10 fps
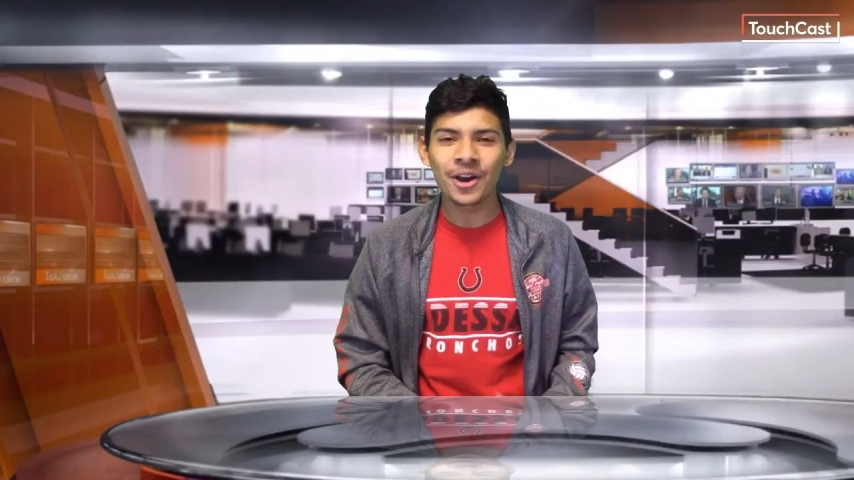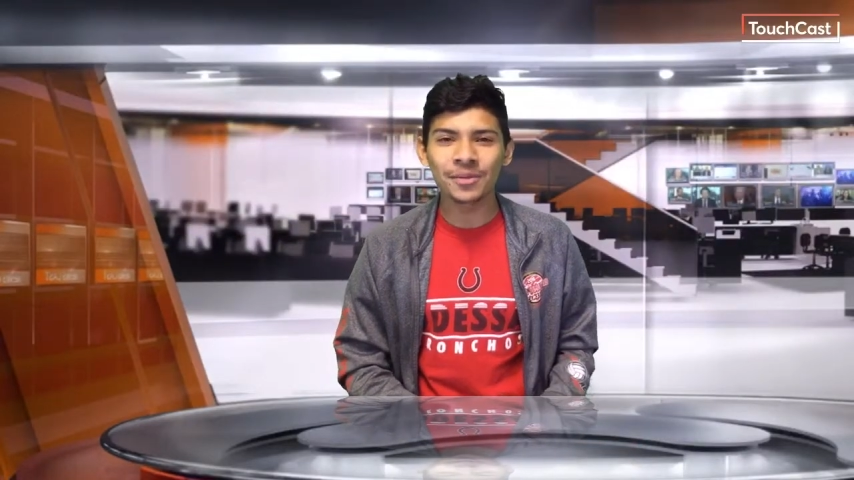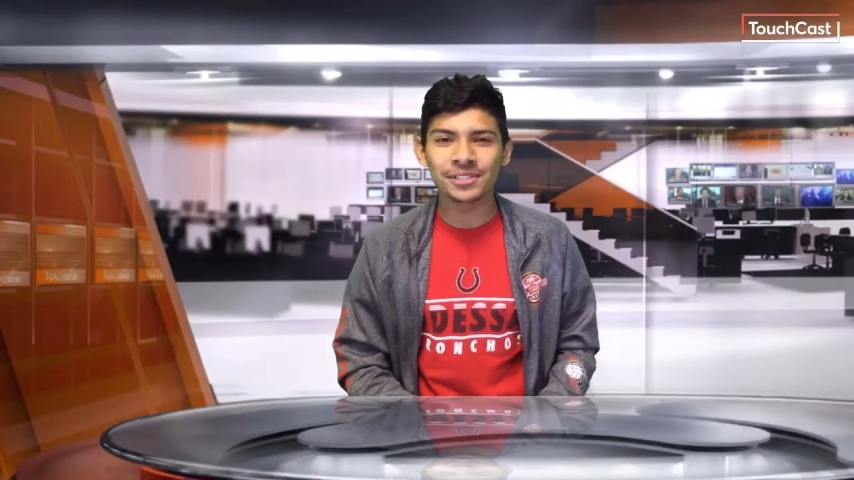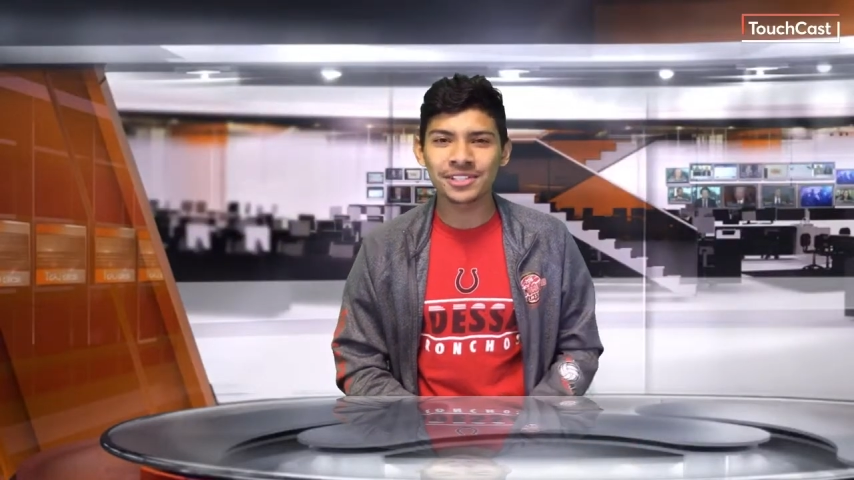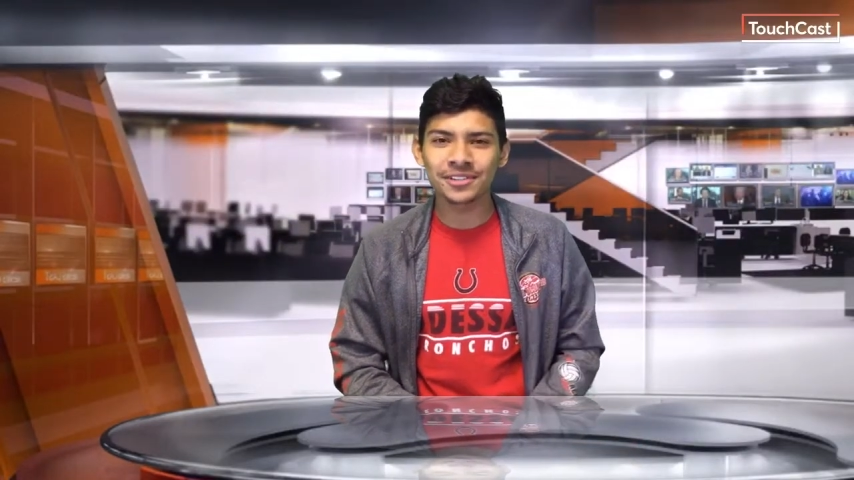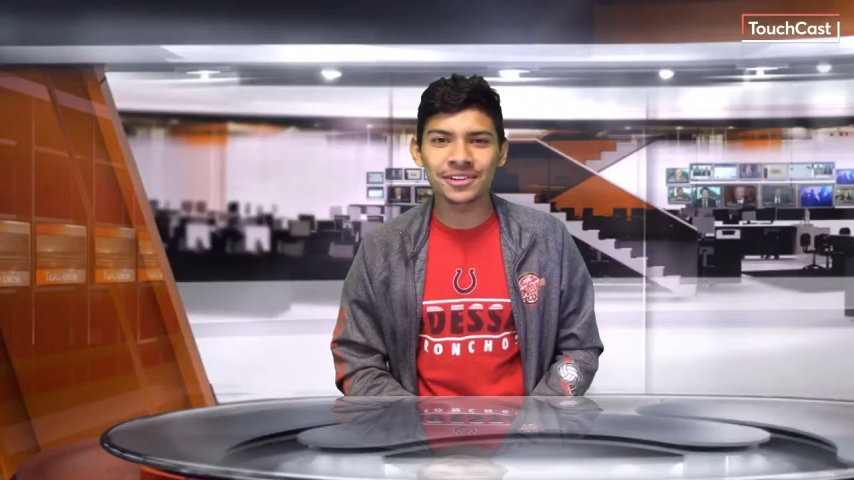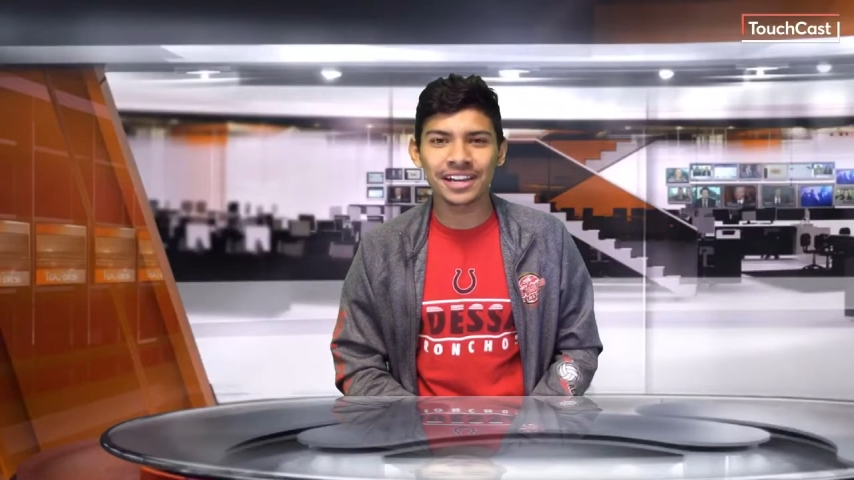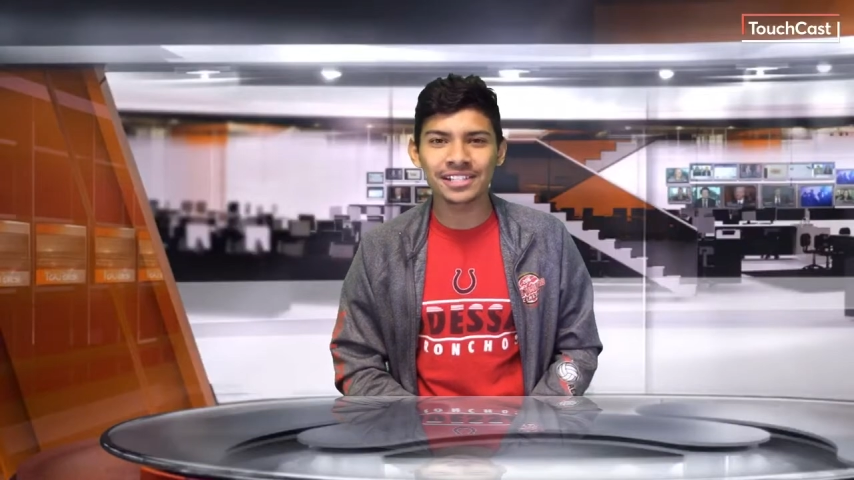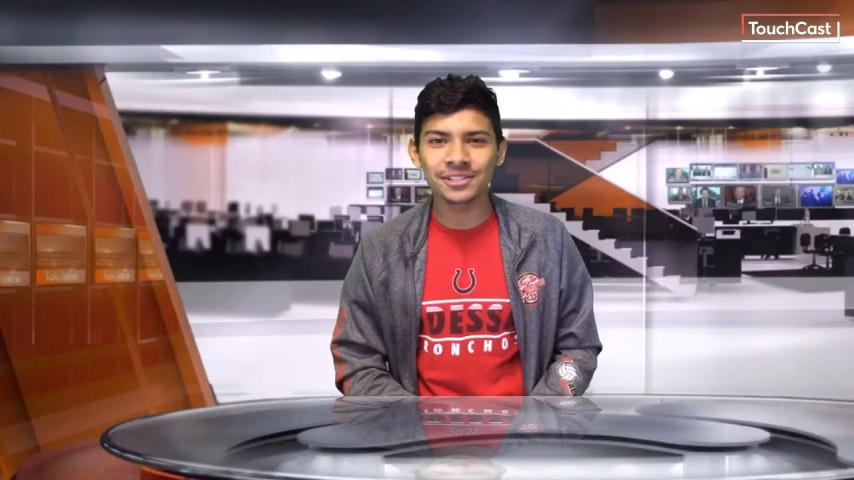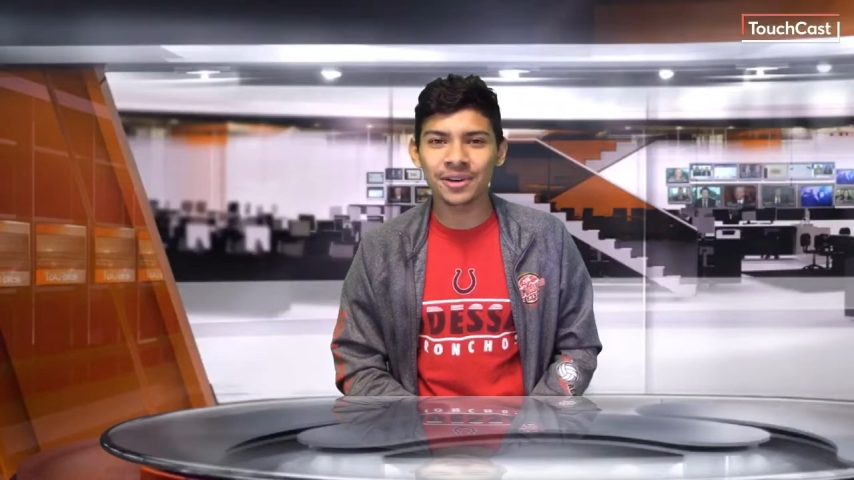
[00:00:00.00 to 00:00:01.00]
Hope to see you
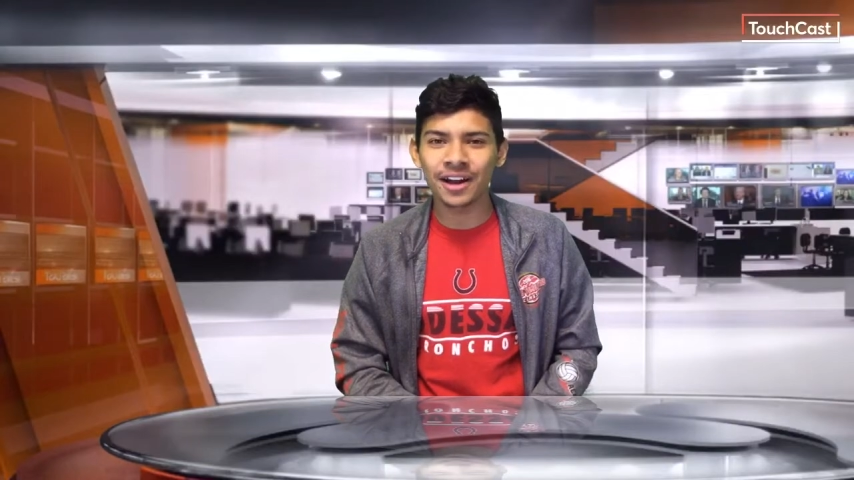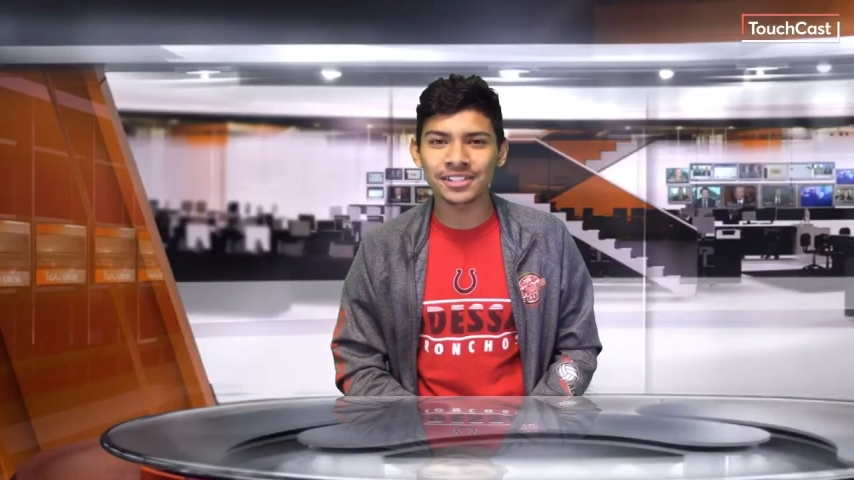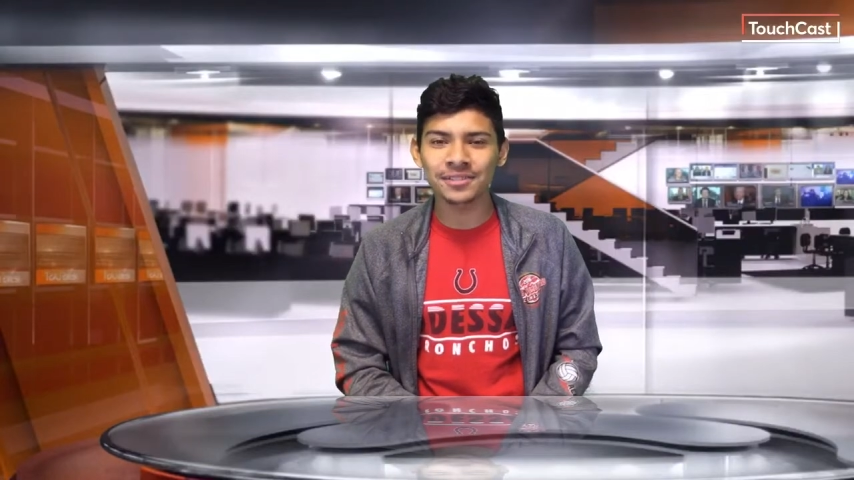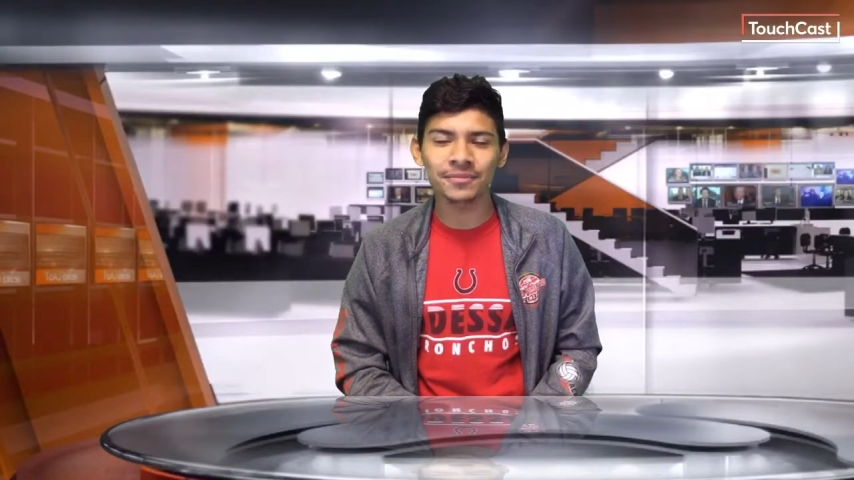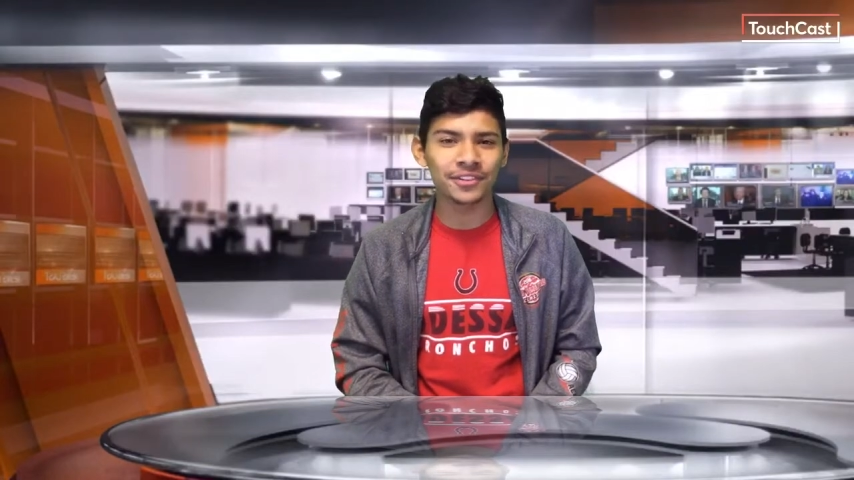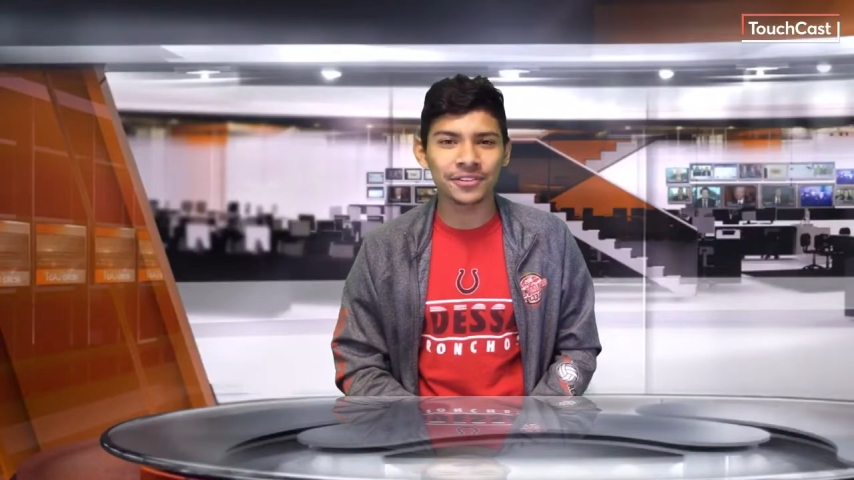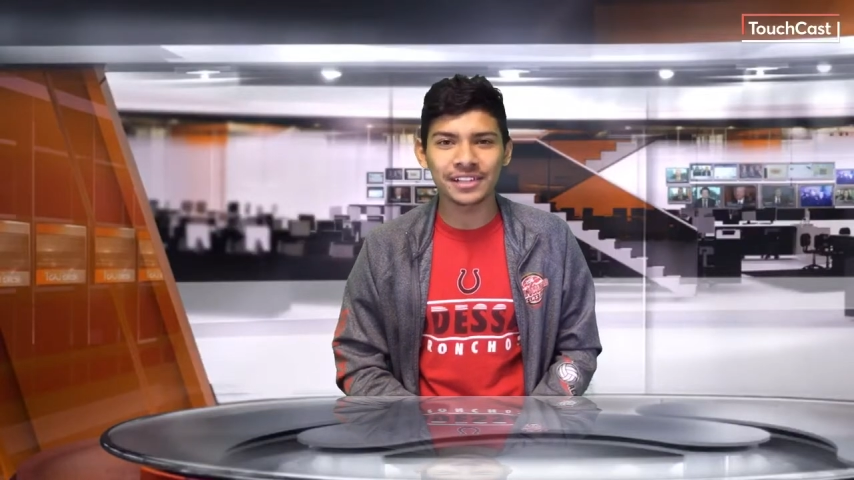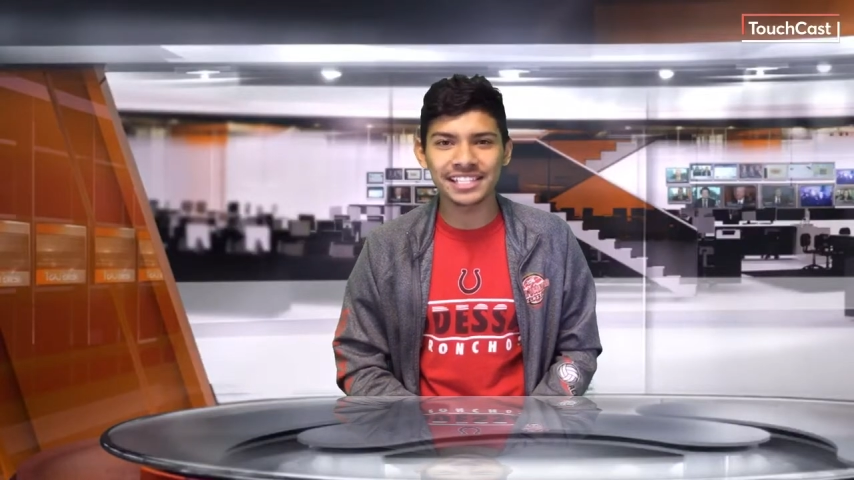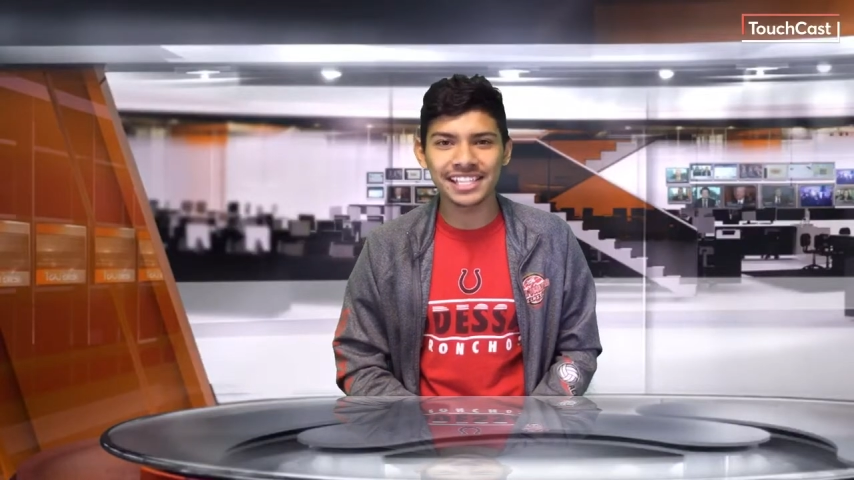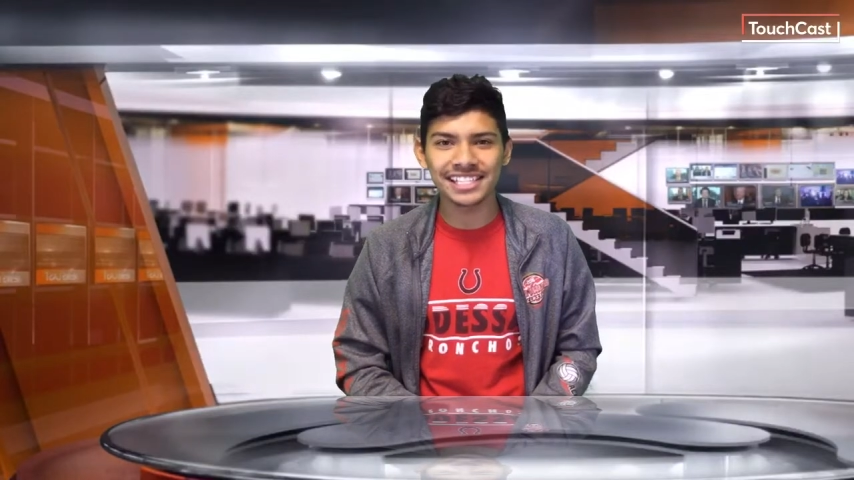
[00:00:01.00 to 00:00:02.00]
guys do awesome for the
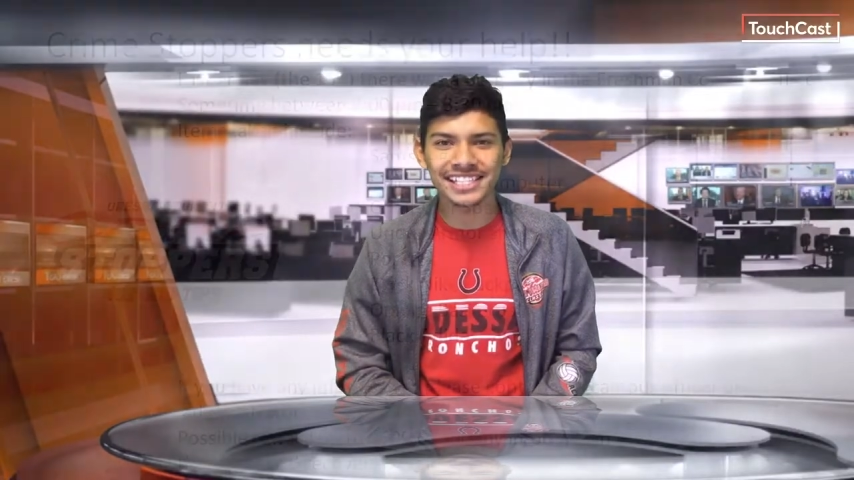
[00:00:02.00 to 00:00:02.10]
rest of the